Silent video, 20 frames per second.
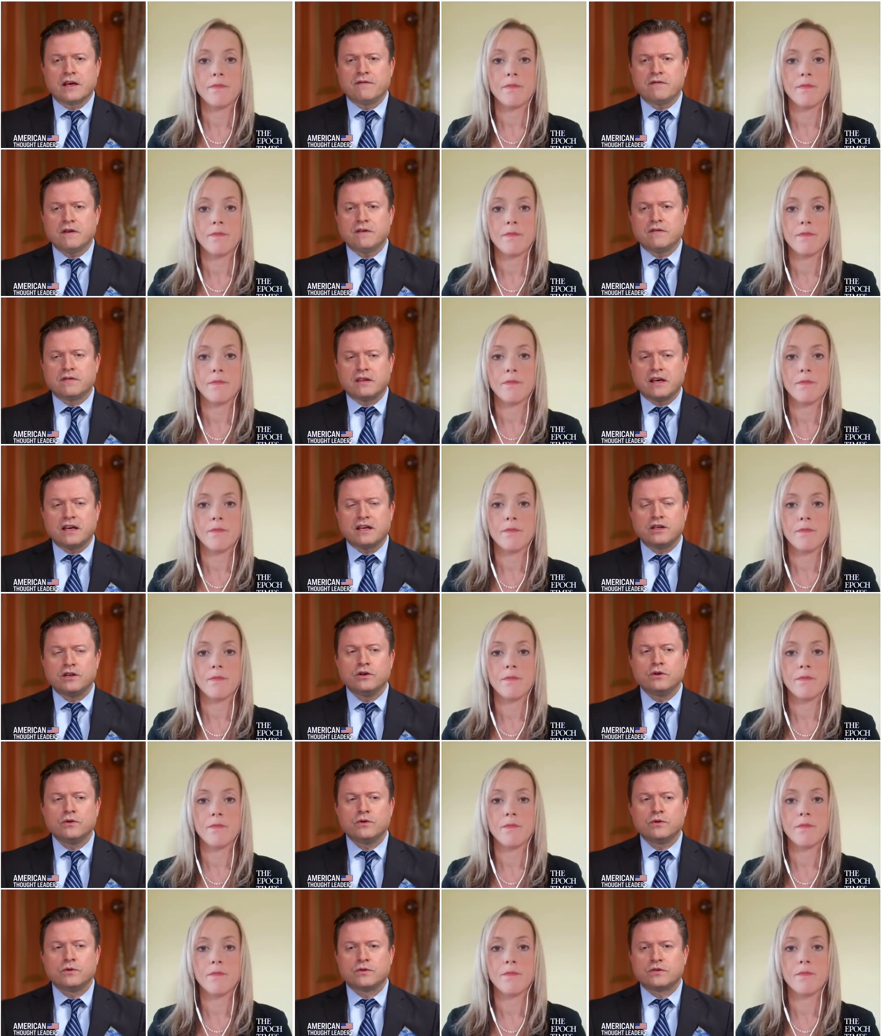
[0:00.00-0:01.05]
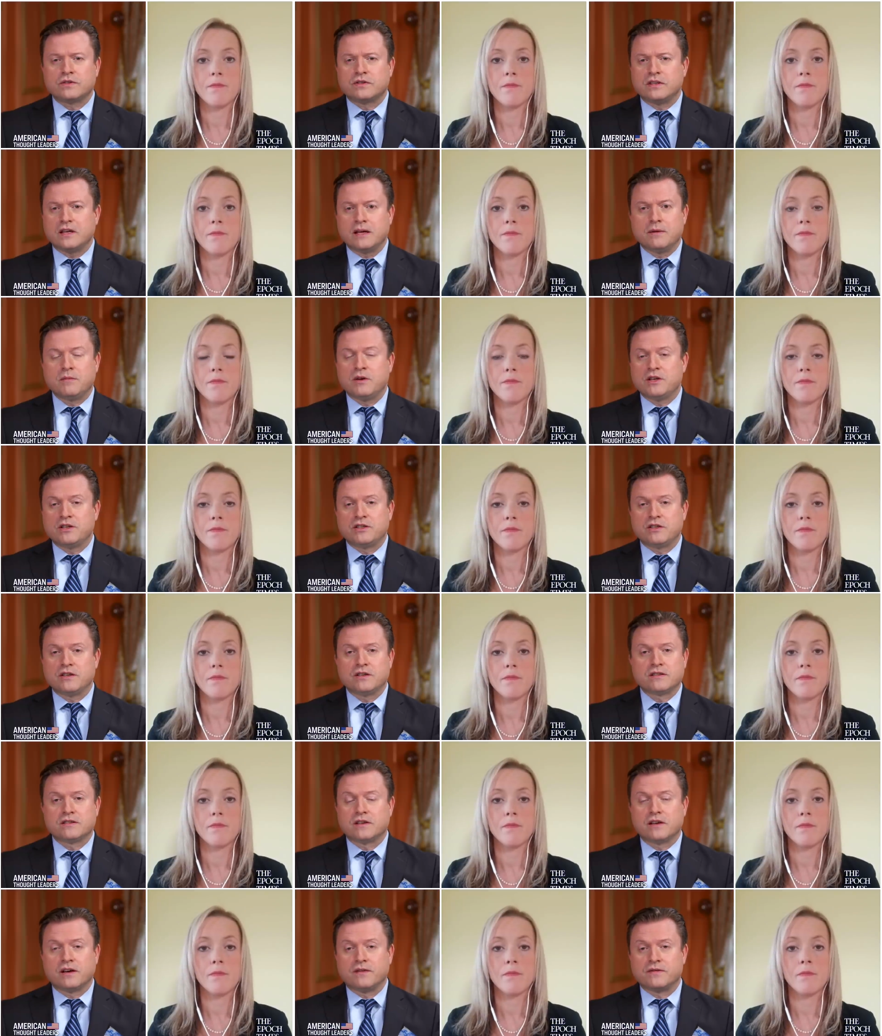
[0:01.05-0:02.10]
Speaker 1: they've, they used
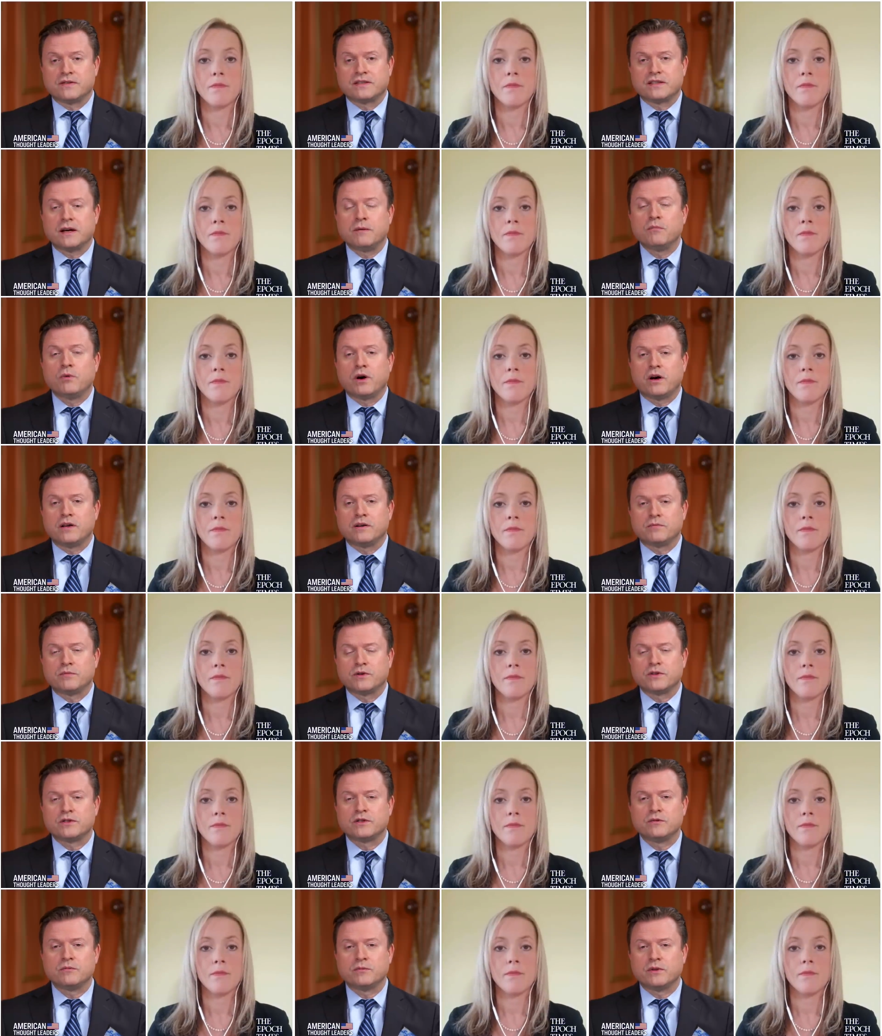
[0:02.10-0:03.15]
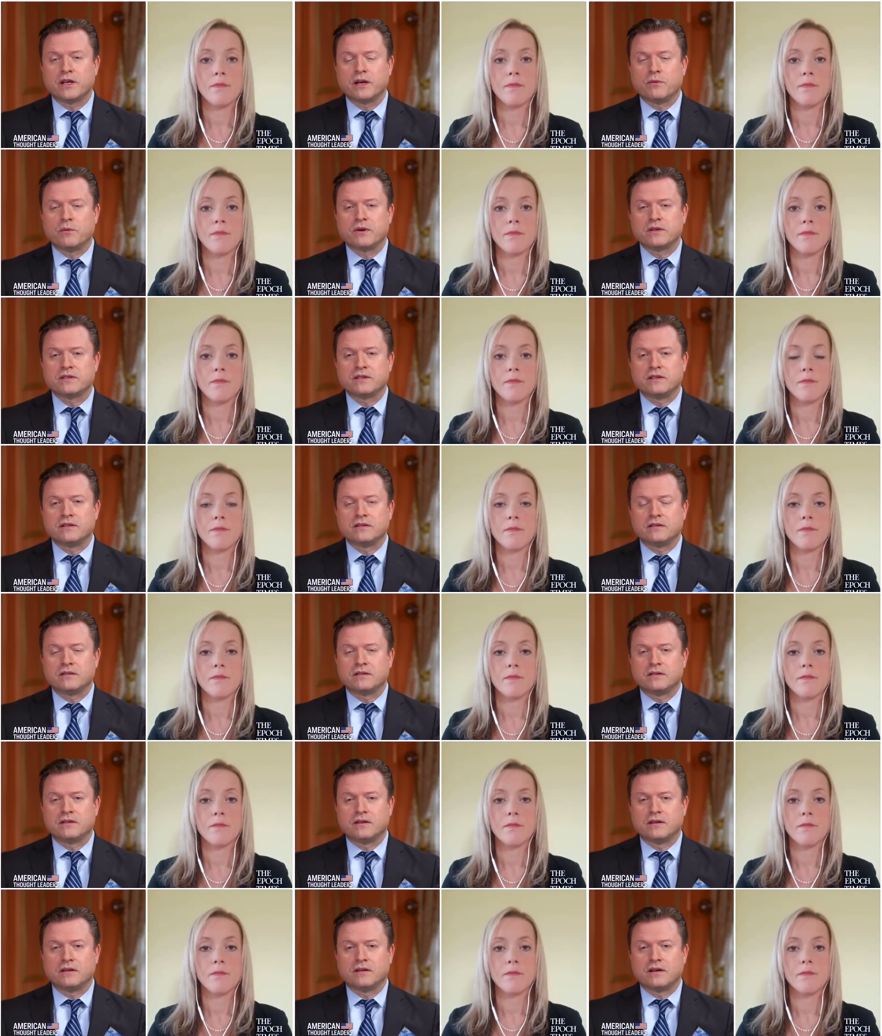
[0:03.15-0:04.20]
images of someone. Presumably, it wasn't
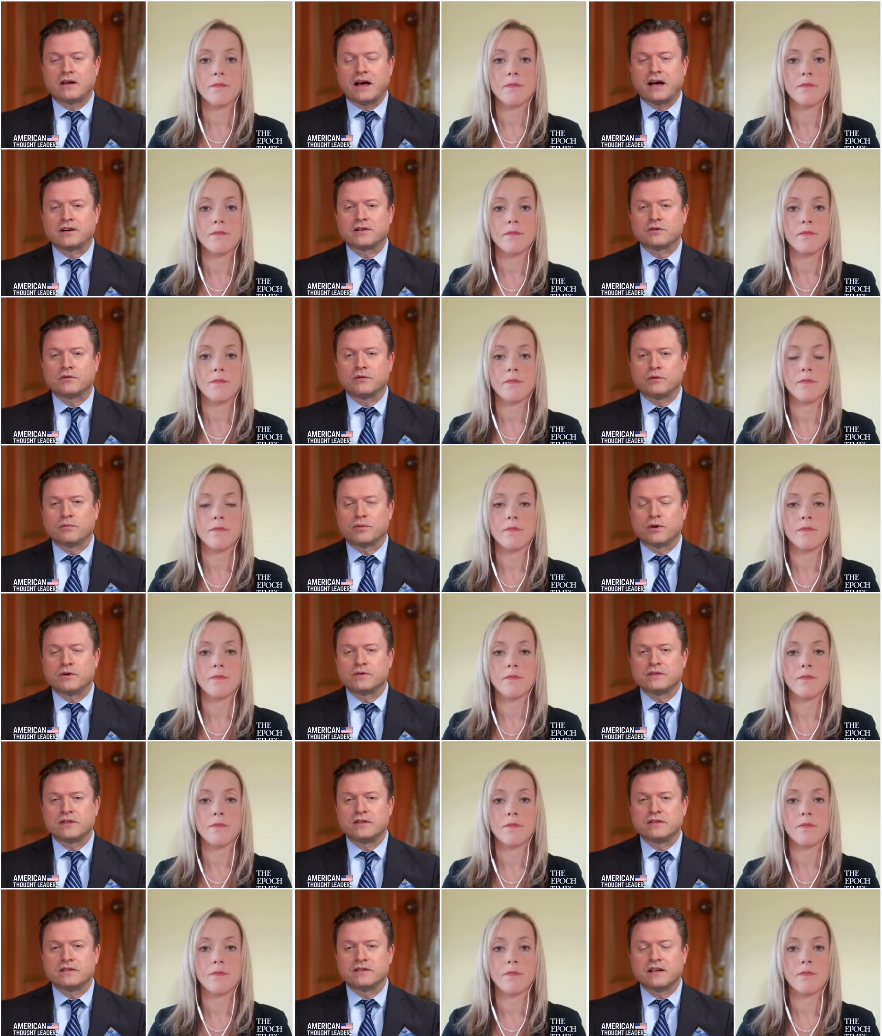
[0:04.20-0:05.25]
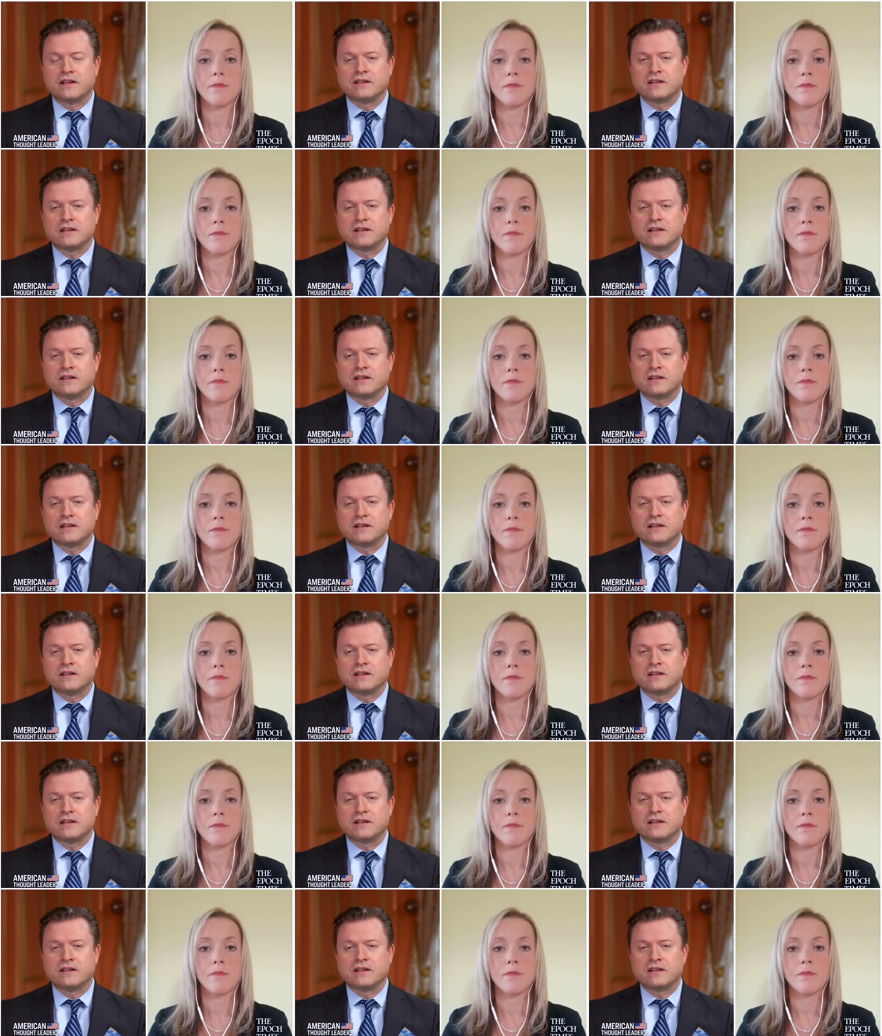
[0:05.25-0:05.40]
the actual person